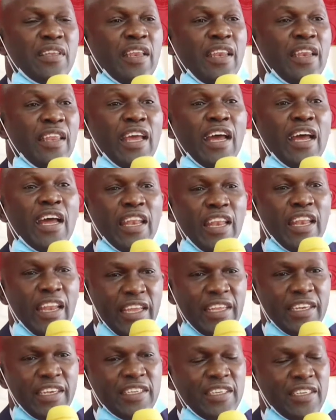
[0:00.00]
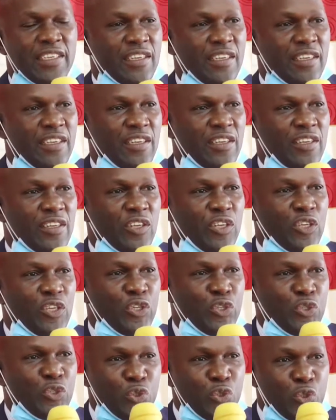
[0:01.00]
day and night
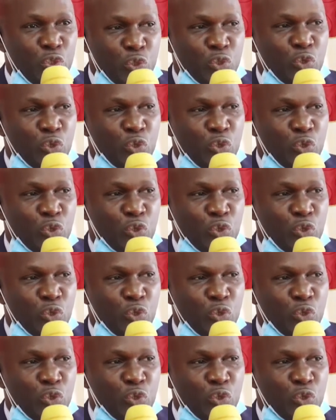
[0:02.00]
to